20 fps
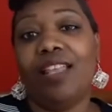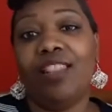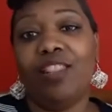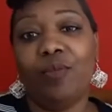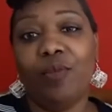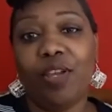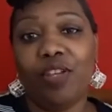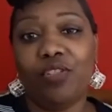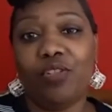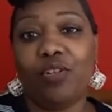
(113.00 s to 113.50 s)

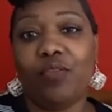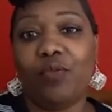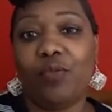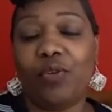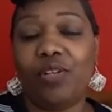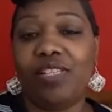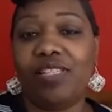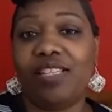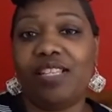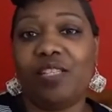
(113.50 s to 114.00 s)

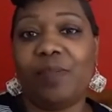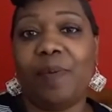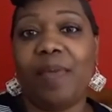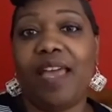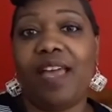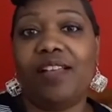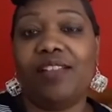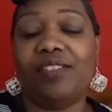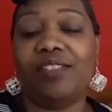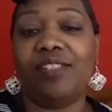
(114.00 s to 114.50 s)
346
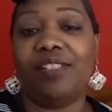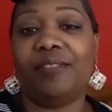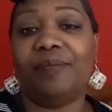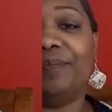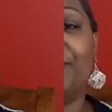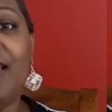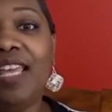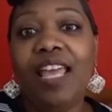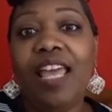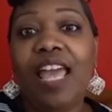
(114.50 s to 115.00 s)
pounds.
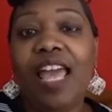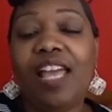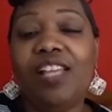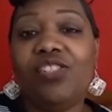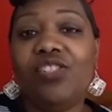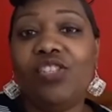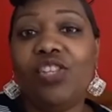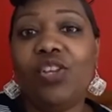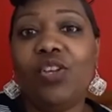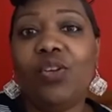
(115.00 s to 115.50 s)

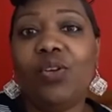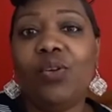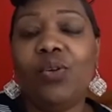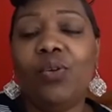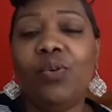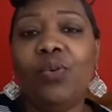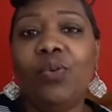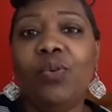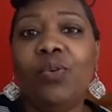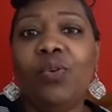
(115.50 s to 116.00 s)
And
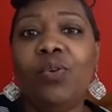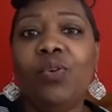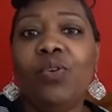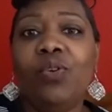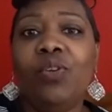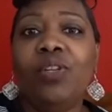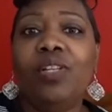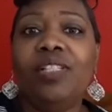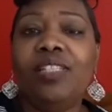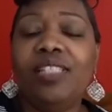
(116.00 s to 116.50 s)
so
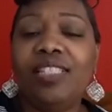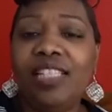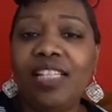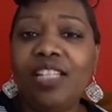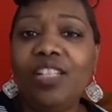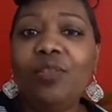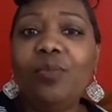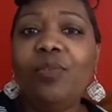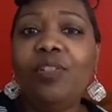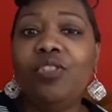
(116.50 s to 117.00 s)

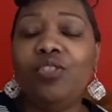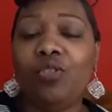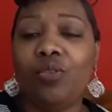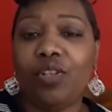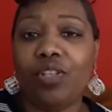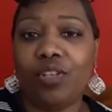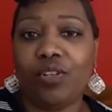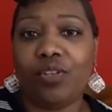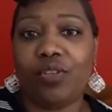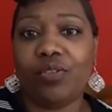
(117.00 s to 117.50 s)
dealing with
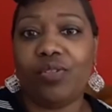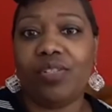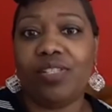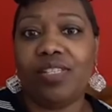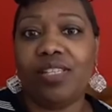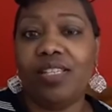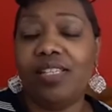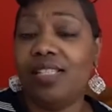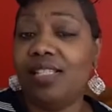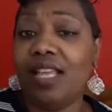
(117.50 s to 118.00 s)
triggers
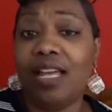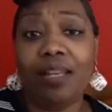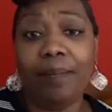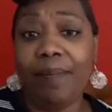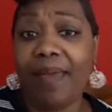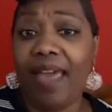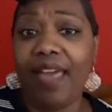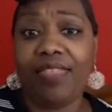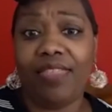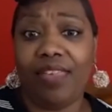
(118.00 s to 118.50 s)
is not a
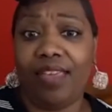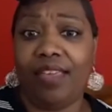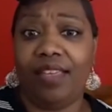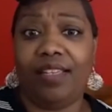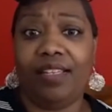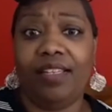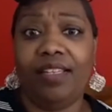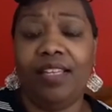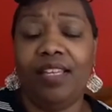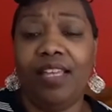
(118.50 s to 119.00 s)
bad thing.
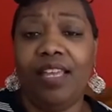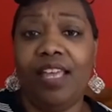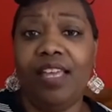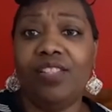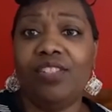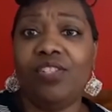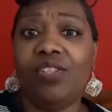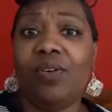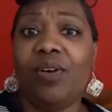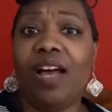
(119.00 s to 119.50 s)

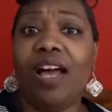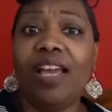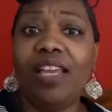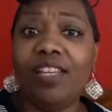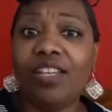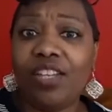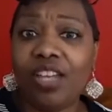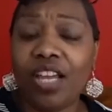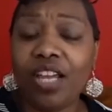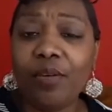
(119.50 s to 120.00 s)
And so I
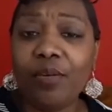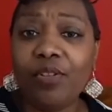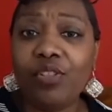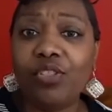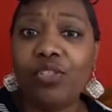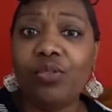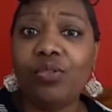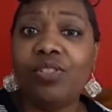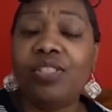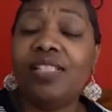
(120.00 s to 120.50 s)
encourage
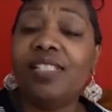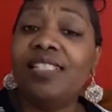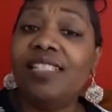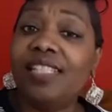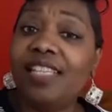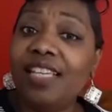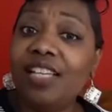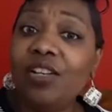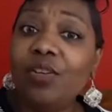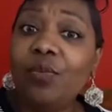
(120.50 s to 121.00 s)
you to
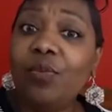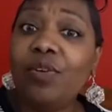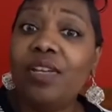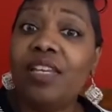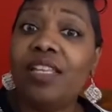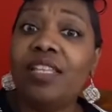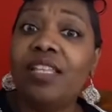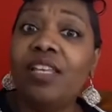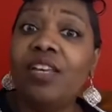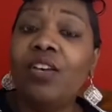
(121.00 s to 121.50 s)
deal
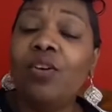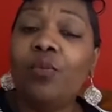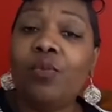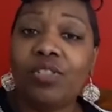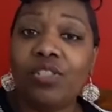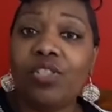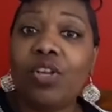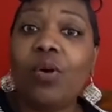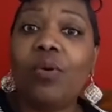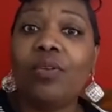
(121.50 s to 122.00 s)
with
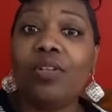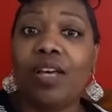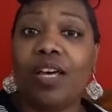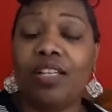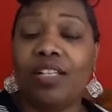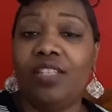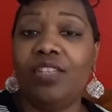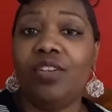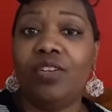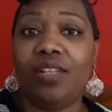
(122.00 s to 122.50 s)
what's going
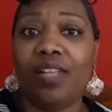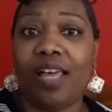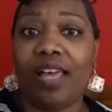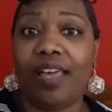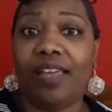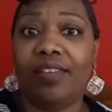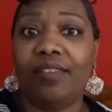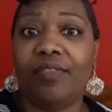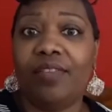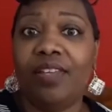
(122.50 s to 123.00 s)
on in your
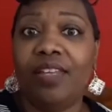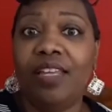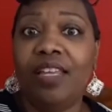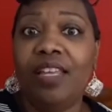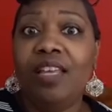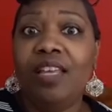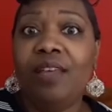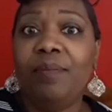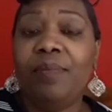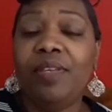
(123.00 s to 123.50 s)
life,
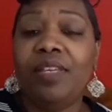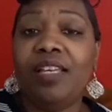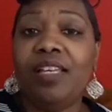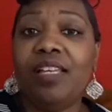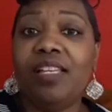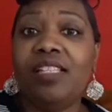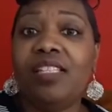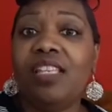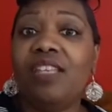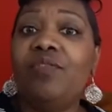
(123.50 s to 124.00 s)

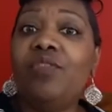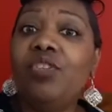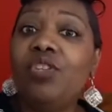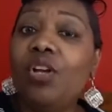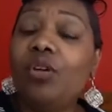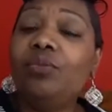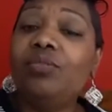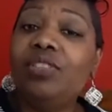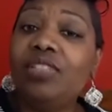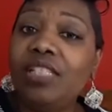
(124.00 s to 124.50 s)
because if you
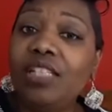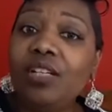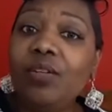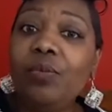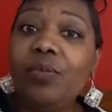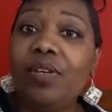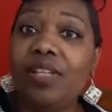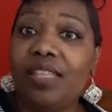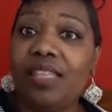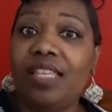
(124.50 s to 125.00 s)
don't deal
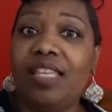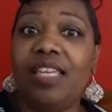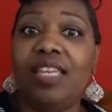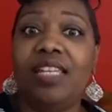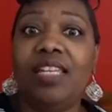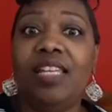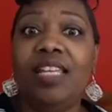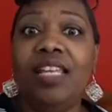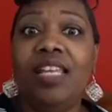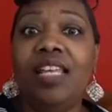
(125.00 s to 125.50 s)
with it,